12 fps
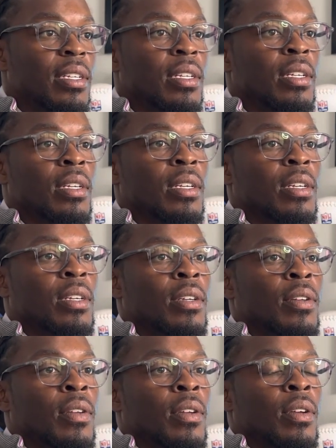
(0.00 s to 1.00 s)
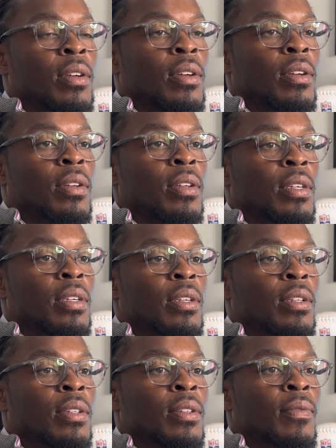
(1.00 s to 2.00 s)

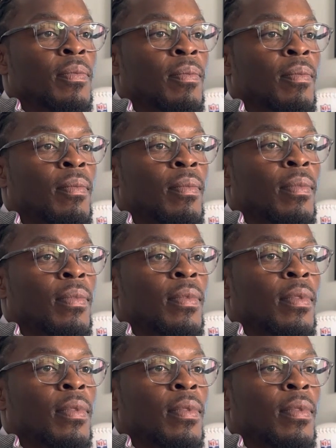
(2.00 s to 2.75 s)
(no one is talking)